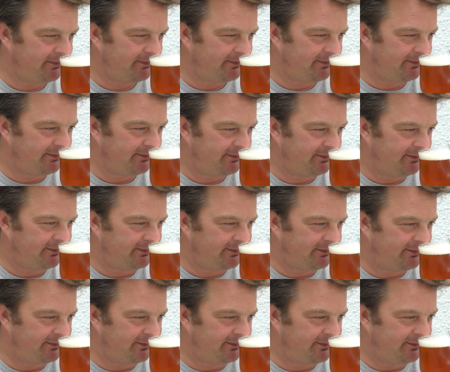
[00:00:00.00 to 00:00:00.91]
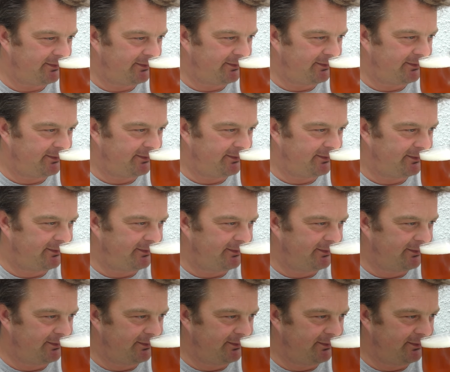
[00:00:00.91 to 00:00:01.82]

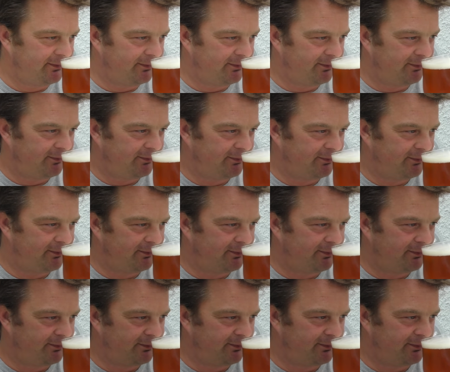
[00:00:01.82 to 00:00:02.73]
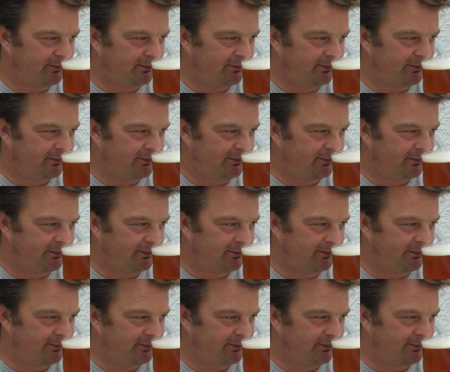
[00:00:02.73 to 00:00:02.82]
Nobody speaks.